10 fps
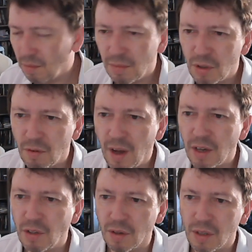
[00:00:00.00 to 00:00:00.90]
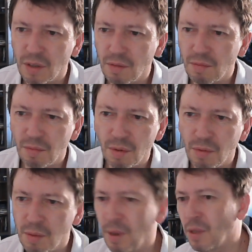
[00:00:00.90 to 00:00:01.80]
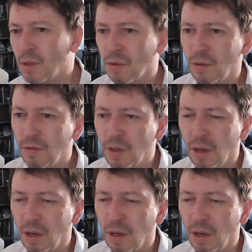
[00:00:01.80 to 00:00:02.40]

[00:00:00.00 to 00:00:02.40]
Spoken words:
sort of actress who was a bit sort of,